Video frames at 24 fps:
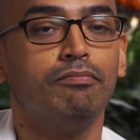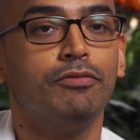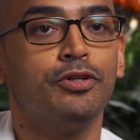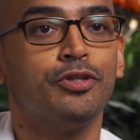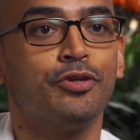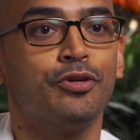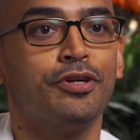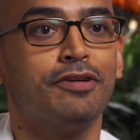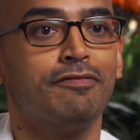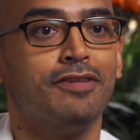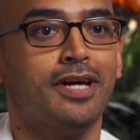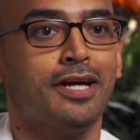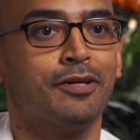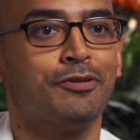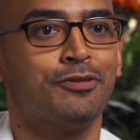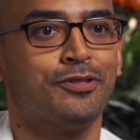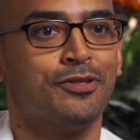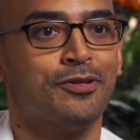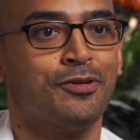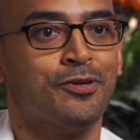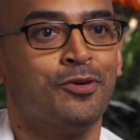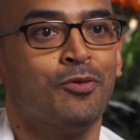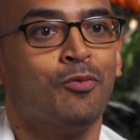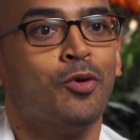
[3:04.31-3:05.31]
majority of
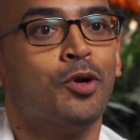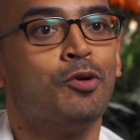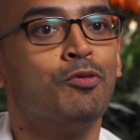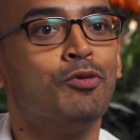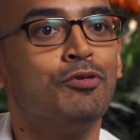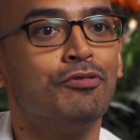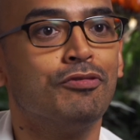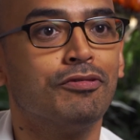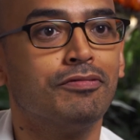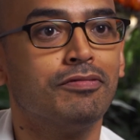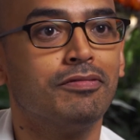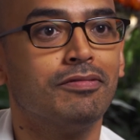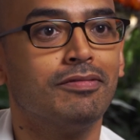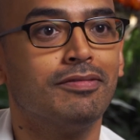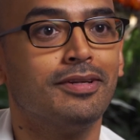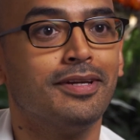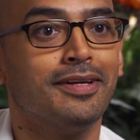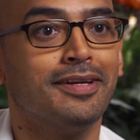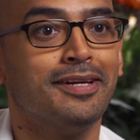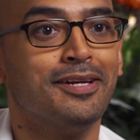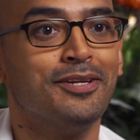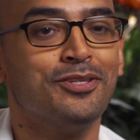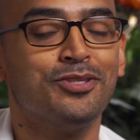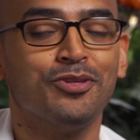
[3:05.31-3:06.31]
doctors are under one roof.
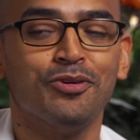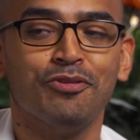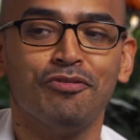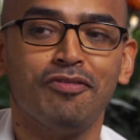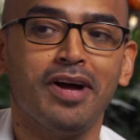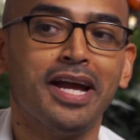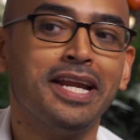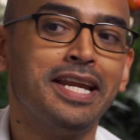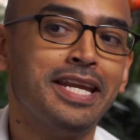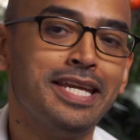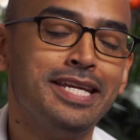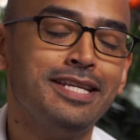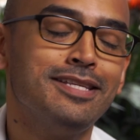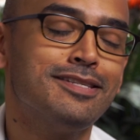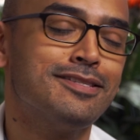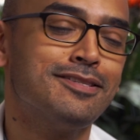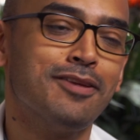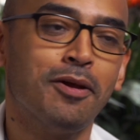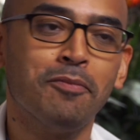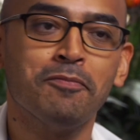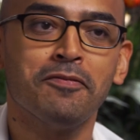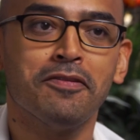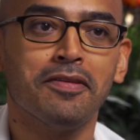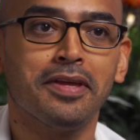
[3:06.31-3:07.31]
So if I need
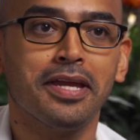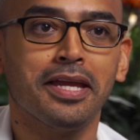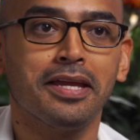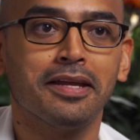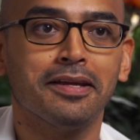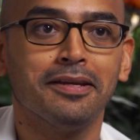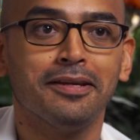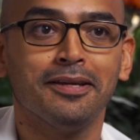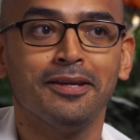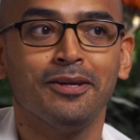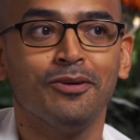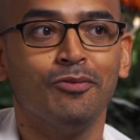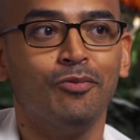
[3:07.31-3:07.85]
something